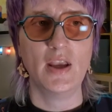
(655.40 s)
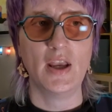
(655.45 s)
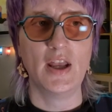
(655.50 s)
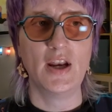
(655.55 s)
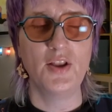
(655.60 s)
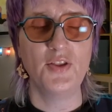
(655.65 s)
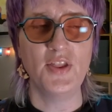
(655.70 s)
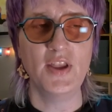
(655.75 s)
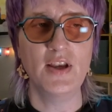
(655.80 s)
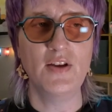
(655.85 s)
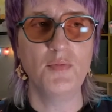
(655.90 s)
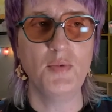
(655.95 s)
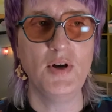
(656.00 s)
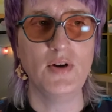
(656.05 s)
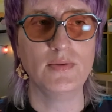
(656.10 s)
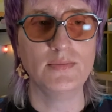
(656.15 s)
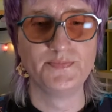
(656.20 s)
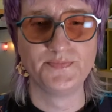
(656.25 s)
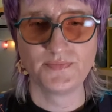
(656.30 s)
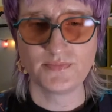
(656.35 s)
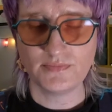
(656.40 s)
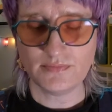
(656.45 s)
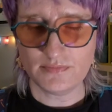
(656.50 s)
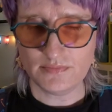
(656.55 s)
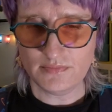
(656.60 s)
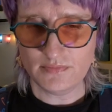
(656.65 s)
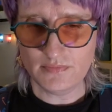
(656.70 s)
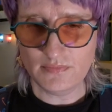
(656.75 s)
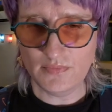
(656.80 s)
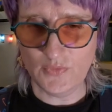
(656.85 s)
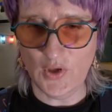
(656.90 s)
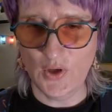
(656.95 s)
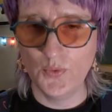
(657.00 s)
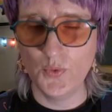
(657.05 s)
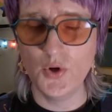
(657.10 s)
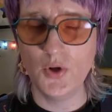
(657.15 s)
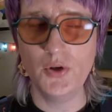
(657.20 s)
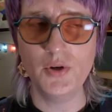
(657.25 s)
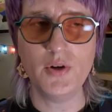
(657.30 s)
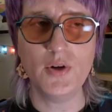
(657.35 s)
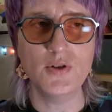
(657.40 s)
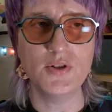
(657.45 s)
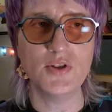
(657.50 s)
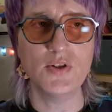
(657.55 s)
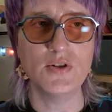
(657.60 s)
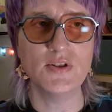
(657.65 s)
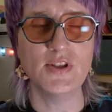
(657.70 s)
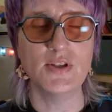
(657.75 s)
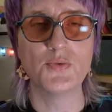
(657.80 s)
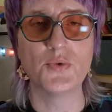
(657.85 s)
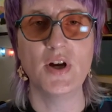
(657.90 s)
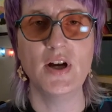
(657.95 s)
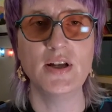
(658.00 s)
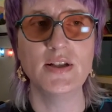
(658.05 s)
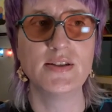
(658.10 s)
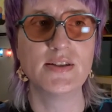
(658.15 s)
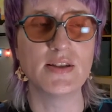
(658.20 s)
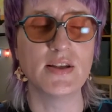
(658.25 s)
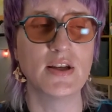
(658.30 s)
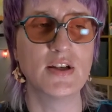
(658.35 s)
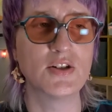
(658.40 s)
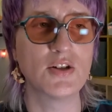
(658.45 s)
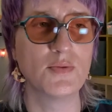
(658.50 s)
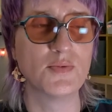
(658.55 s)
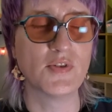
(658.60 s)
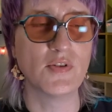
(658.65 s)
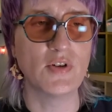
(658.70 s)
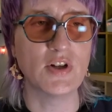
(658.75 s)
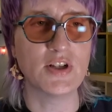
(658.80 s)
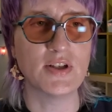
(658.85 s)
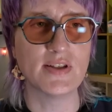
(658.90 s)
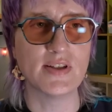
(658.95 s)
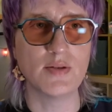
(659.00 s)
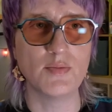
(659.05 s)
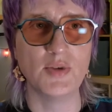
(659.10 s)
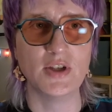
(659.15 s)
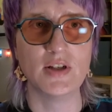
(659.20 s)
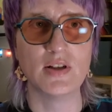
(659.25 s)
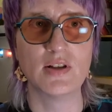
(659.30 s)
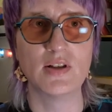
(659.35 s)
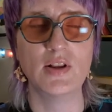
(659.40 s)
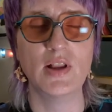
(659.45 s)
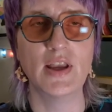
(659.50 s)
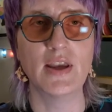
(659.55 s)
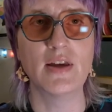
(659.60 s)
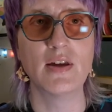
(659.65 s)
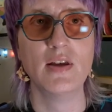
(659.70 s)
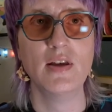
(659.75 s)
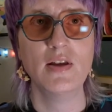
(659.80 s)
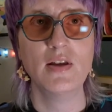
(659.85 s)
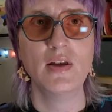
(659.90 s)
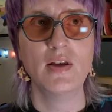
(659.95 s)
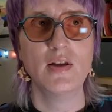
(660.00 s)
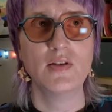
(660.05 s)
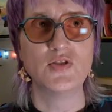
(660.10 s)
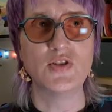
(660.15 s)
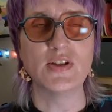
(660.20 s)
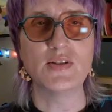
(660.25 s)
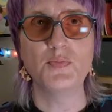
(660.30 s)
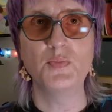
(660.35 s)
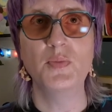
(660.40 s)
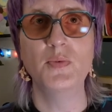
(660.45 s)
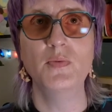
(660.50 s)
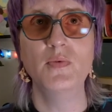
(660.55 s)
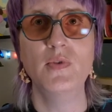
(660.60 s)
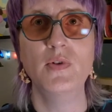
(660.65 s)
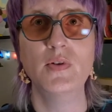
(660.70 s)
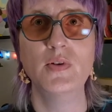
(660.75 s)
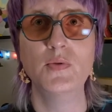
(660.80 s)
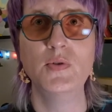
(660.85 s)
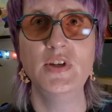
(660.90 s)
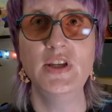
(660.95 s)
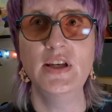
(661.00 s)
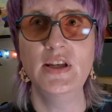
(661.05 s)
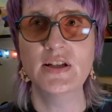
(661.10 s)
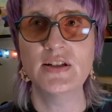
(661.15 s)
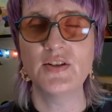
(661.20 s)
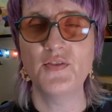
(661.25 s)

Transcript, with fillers: And I think about roller coasters and rides in terms of autism and like just needing